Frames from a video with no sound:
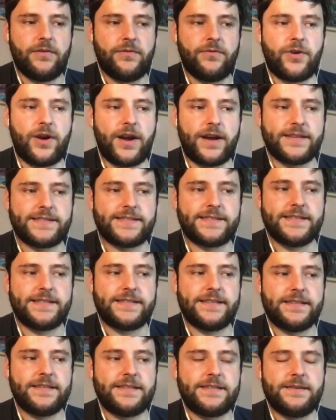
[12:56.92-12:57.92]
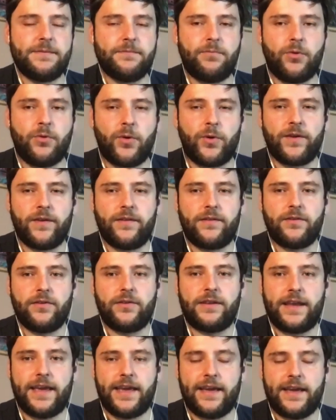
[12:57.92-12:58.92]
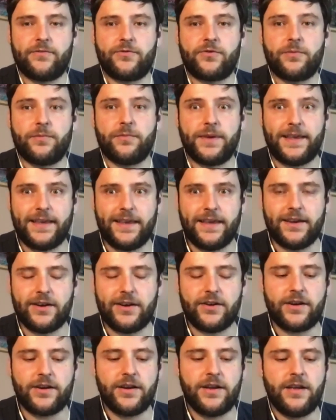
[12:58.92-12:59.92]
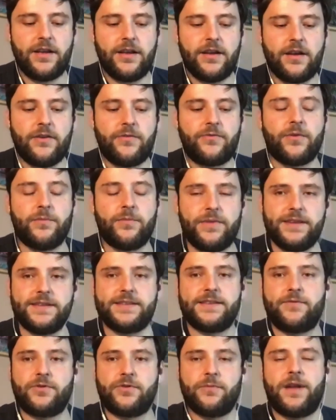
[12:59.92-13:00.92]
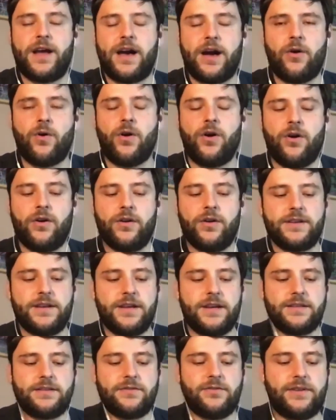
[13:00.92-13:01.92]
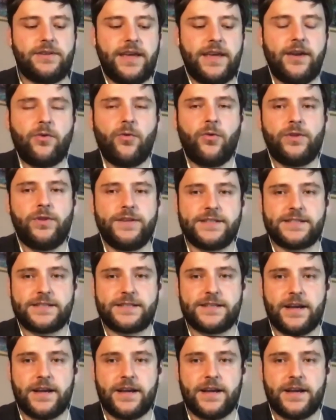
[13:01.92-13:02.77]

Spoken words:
us it's important to take from here. From now on, to take all this